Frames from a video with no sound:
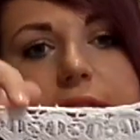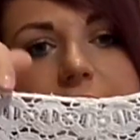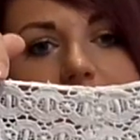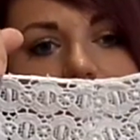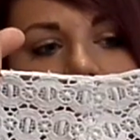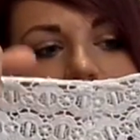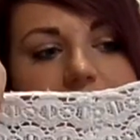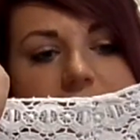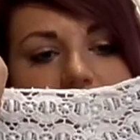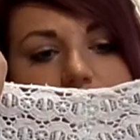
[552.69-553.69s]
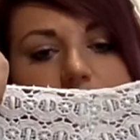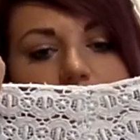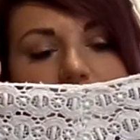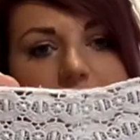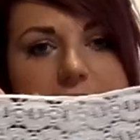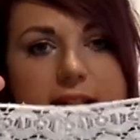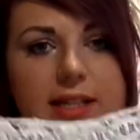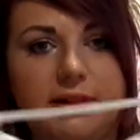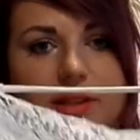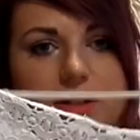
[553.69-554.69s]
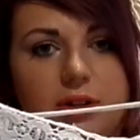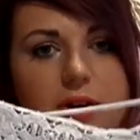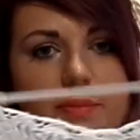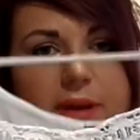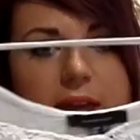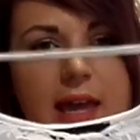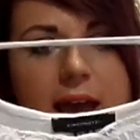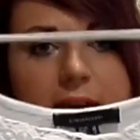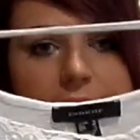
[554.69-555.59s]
the lacy crochet detail at the top, and